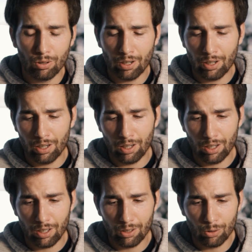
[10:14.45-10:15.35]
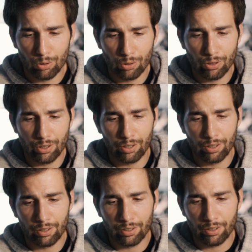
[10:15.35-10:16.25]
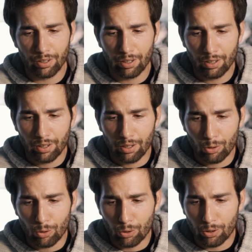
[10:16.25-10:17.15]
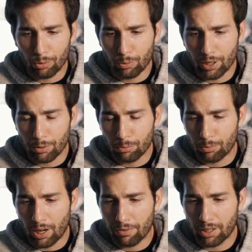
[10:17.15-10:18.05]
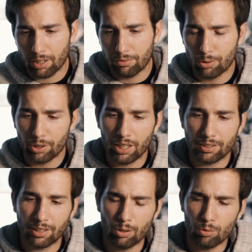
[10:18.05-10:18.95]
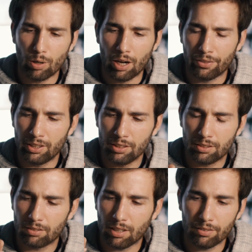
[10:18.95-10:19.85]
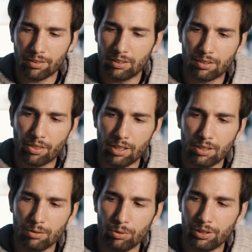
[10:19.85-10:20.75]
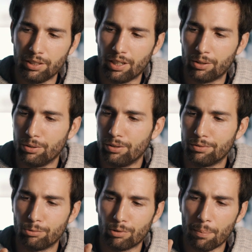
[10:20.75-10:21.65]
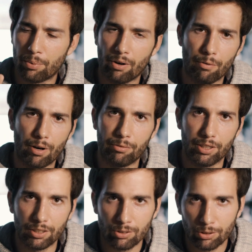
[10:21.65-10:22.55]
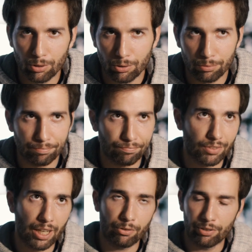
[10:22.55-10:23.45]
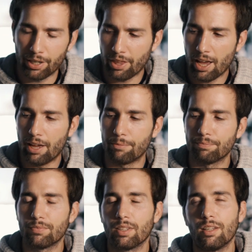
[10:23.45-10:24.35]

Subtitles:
and or when I find a void and I said, oh, what this thing will need a good wrapper around it, so I create that.